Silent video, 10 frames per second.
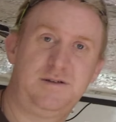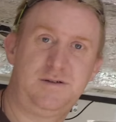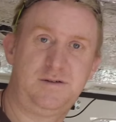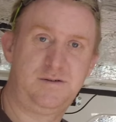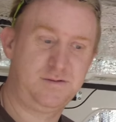the
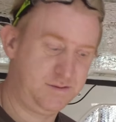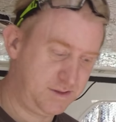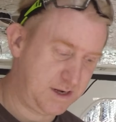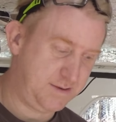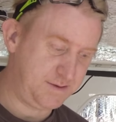board now,
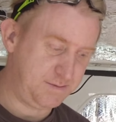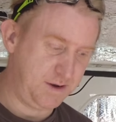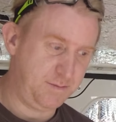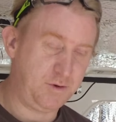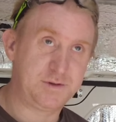plywood
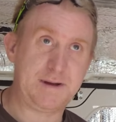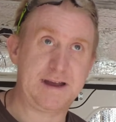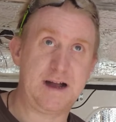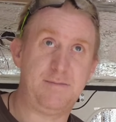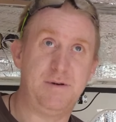put back. The board
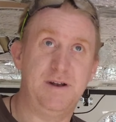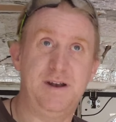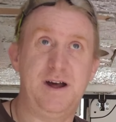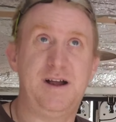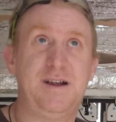back up
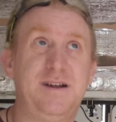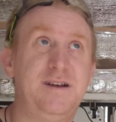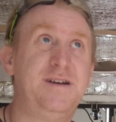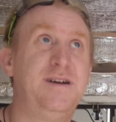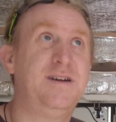and uh, and
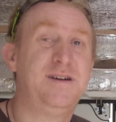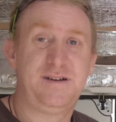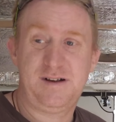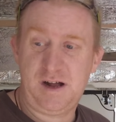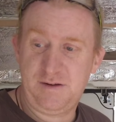then
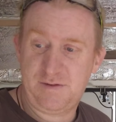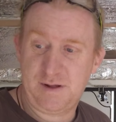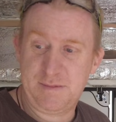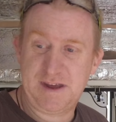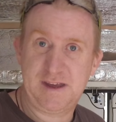start
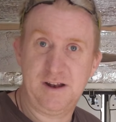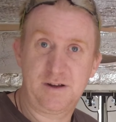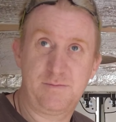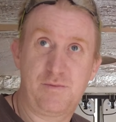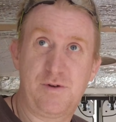with make it
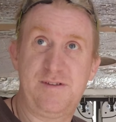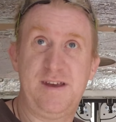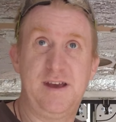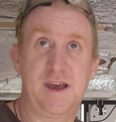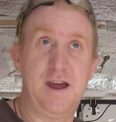look
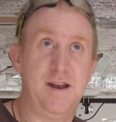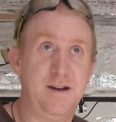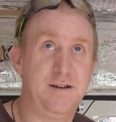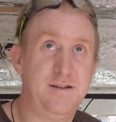pretty again.